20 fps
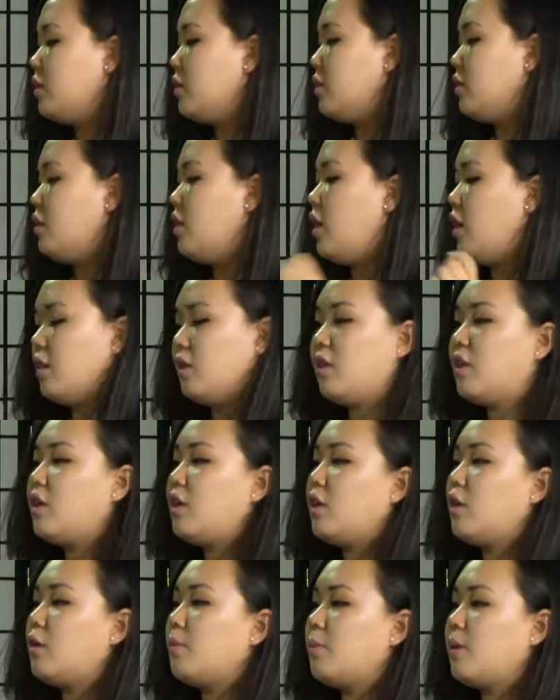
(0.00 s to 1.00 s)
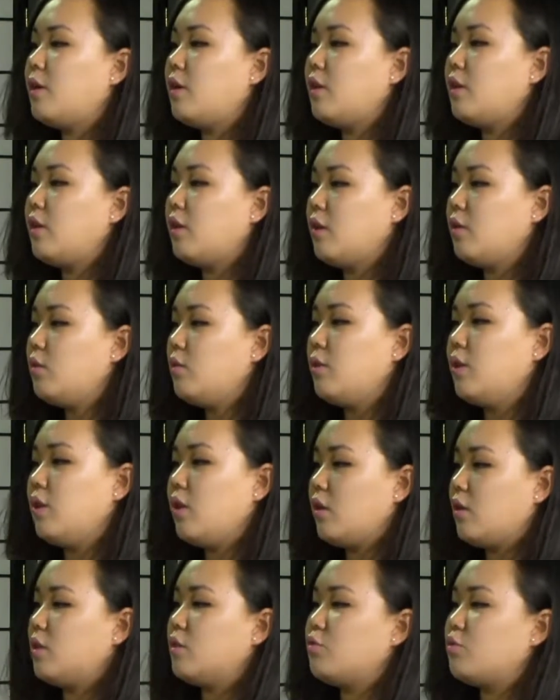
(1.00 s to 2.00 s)
not thinking about it, like, oh, I
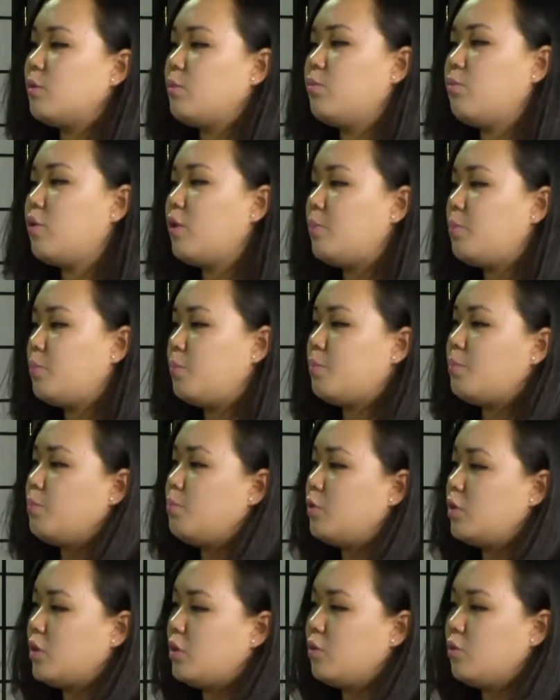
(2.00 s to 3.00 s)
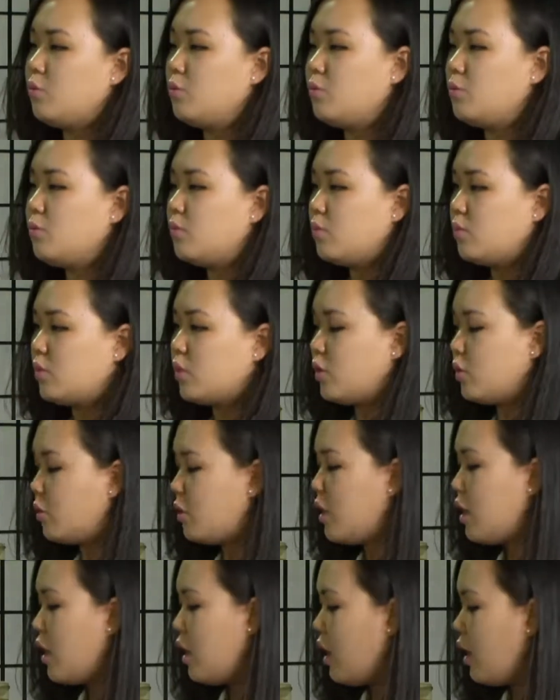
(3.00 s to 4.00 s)
like this, rip, glue.
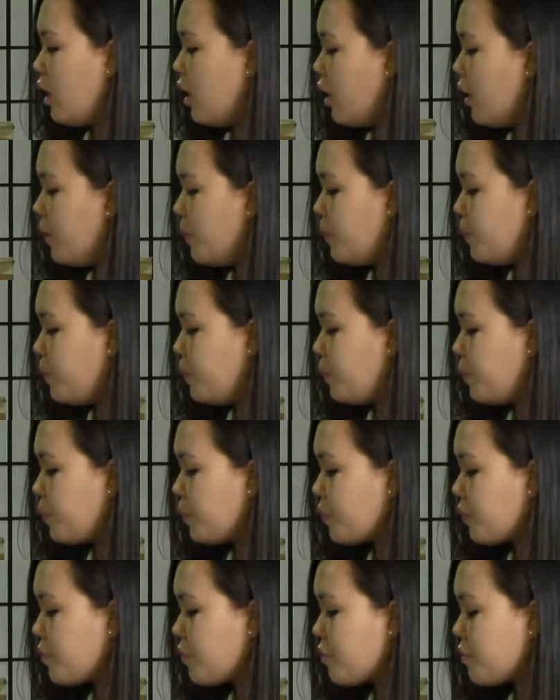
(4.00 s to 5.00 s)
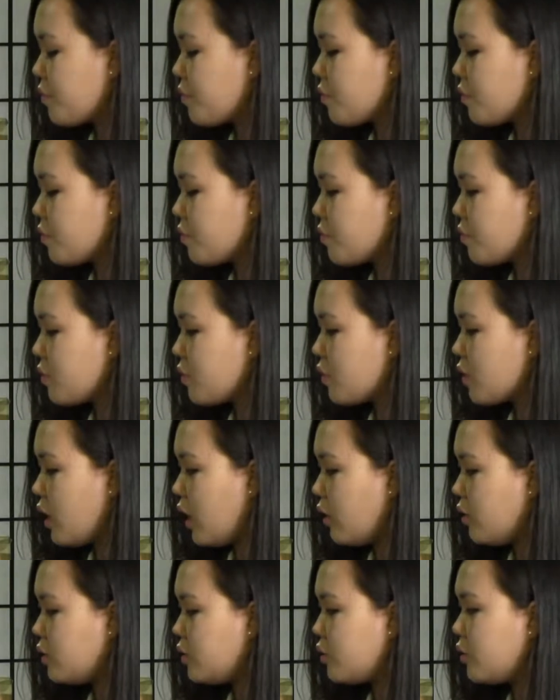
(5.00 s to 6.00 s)

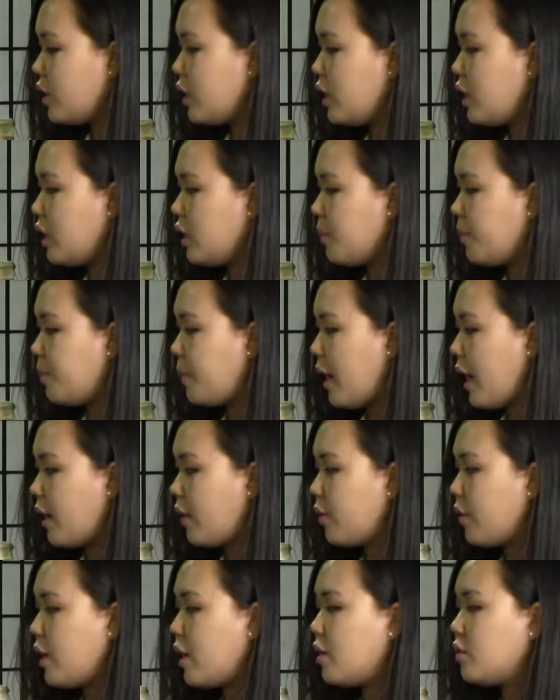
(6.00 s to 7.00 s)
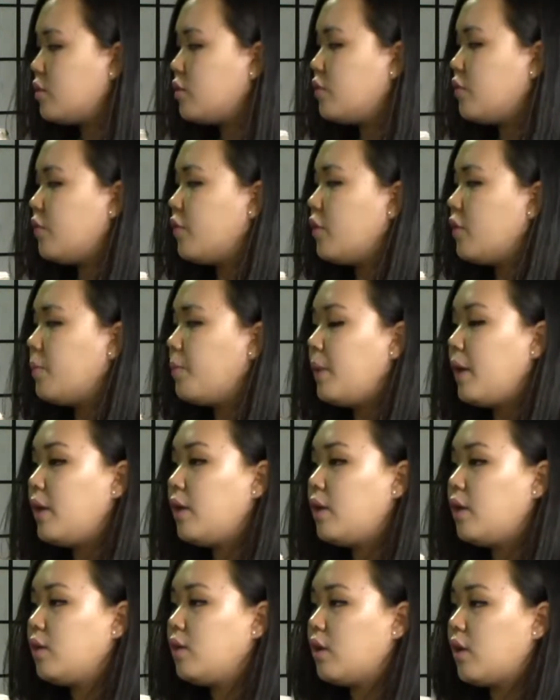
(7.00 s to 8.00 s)
I was creating a background for a
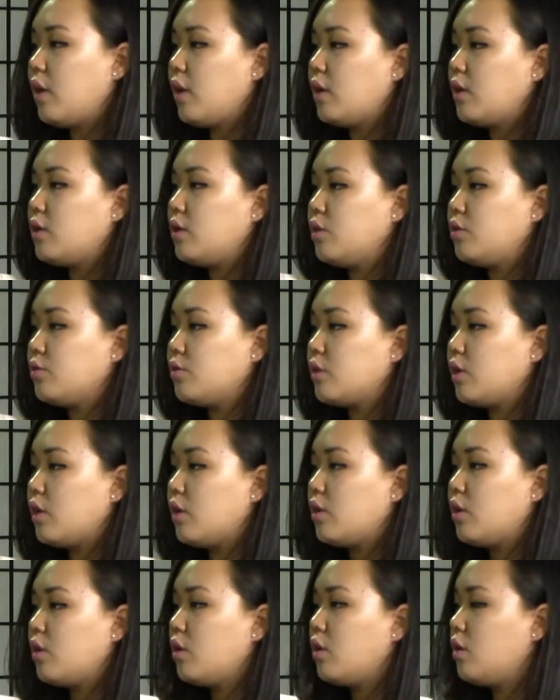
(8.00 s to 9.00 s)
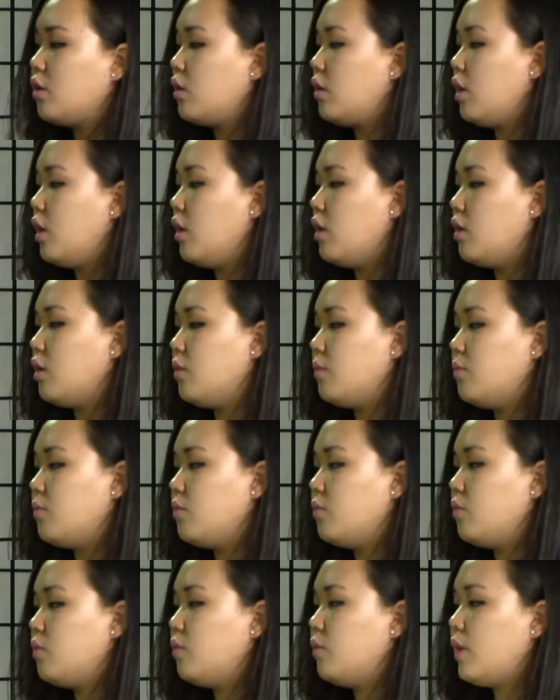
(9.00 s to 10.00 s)
painting that I could use later. And
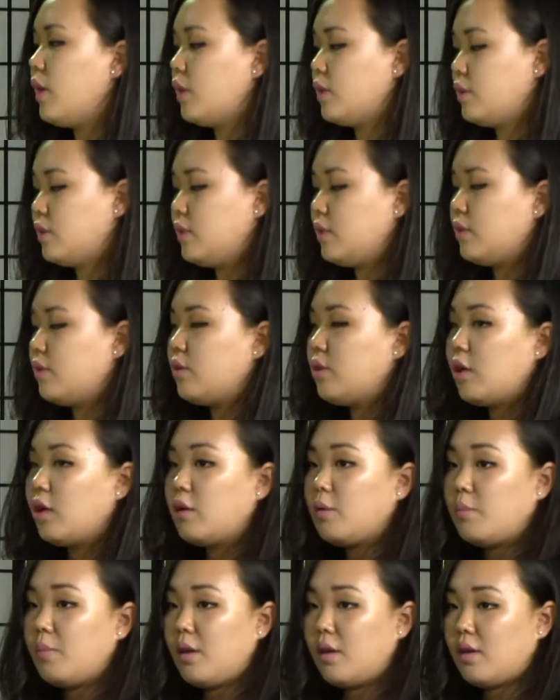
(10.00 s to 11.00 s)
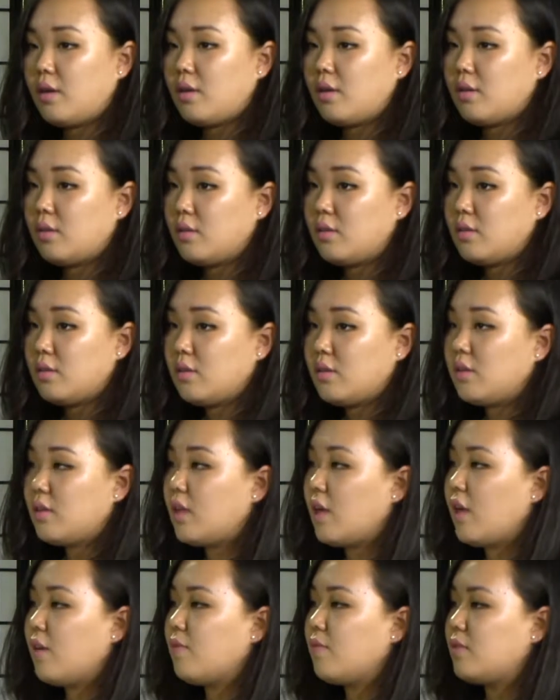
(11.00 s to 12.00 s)
we actually learned how to make
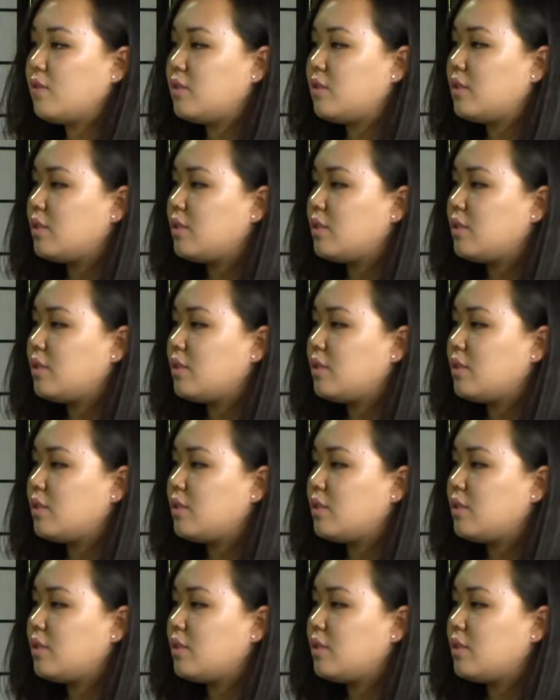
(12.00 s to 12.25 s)
canvases.